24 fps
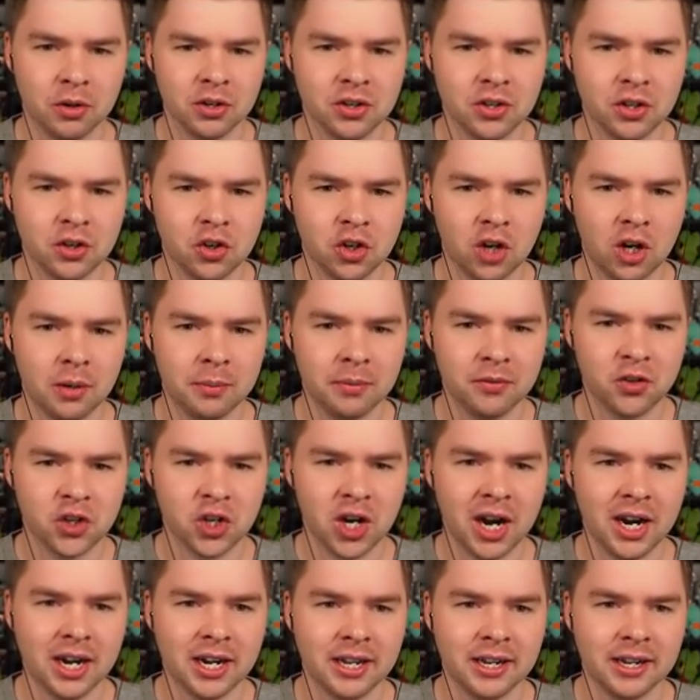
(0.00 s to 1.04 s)
Where's the charm of
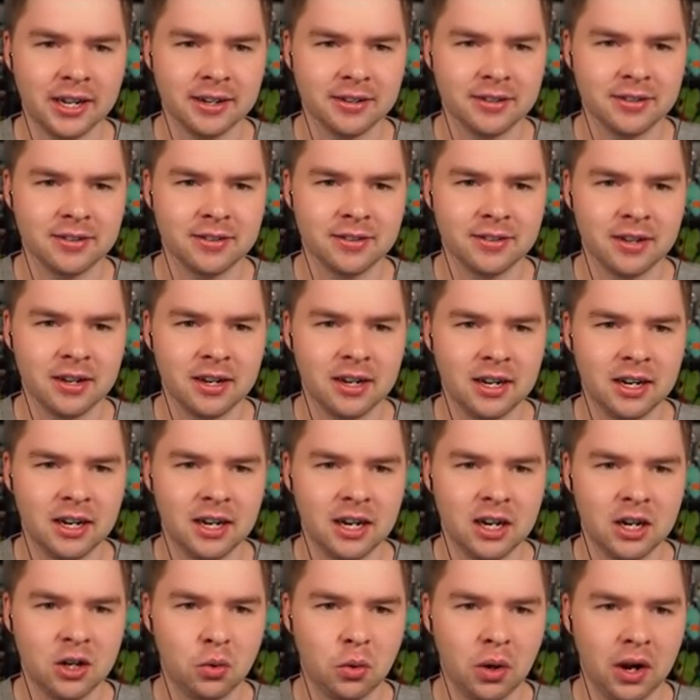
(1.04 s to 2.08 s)
shininess?
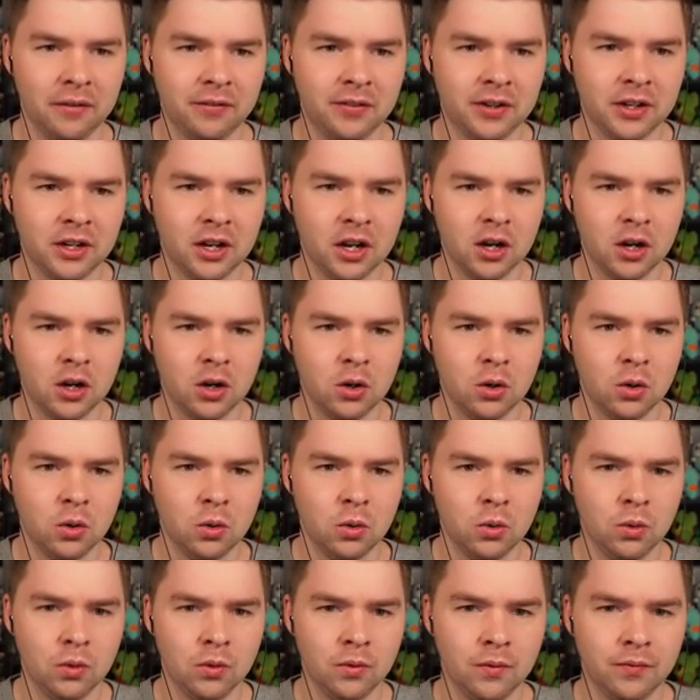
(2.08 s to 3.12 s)
Do I have to
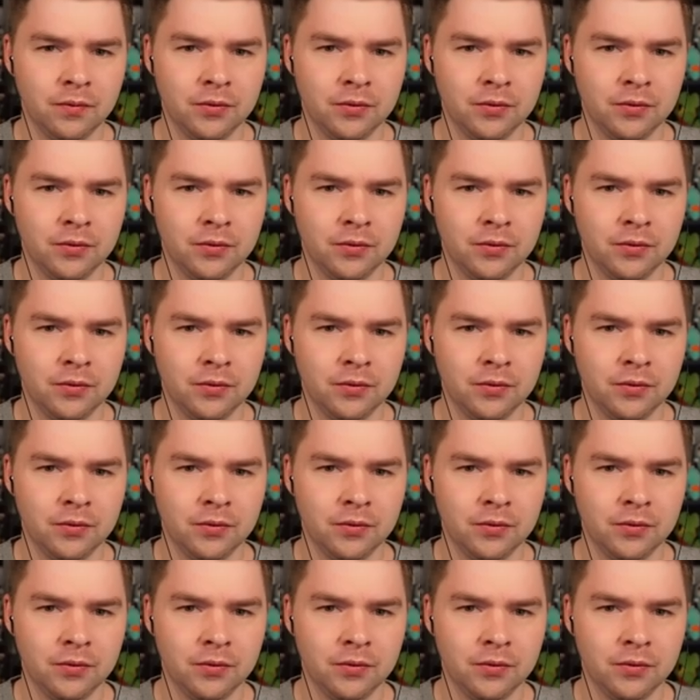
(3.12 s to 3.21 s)
go